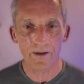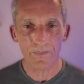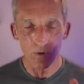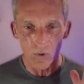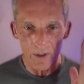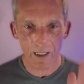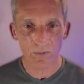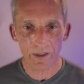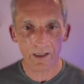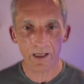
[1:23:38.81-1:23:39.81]
Do
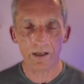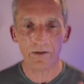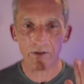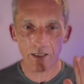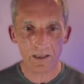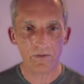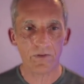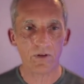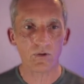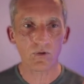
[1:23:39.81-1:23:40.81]
something, and if it doesn't
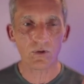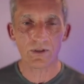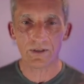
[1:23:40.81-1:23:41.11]
feel good,